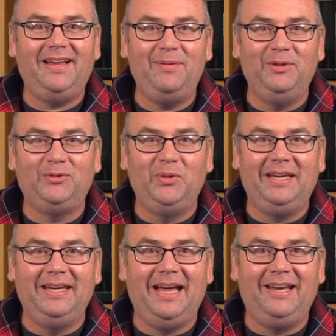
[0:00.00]
time this
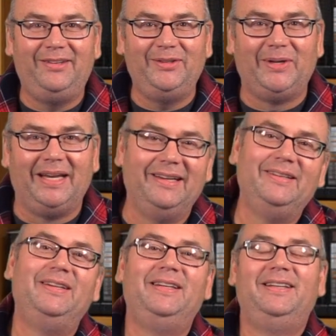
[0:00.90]
week you got to do it.
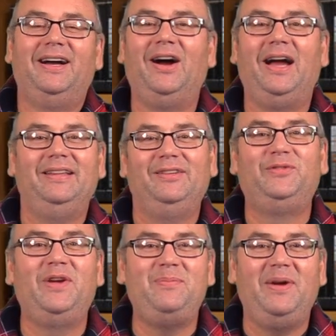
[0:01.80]
All right, this
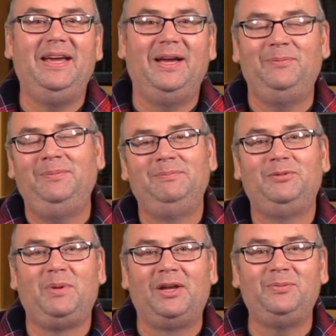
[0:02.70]
is Vape AM,
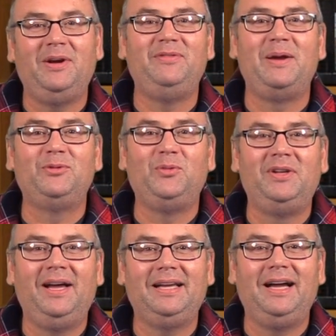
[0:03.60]
sponsored by
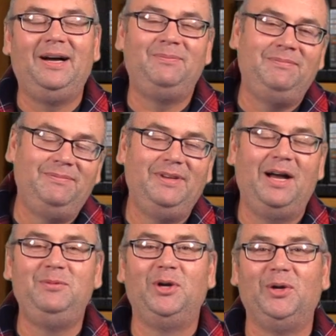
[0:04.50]
Vapers1.com.
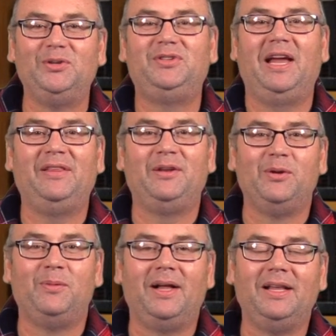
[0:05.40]
I'm your host, Anthony
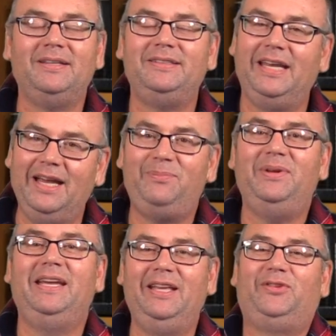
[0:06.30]
Ramella. Yep,
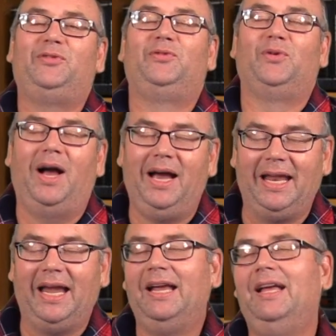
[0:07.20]
it's
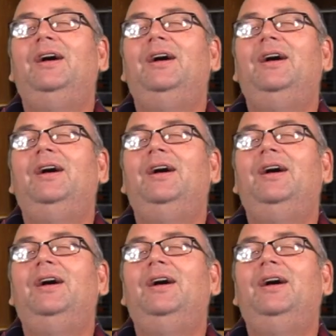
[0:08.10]
Friday.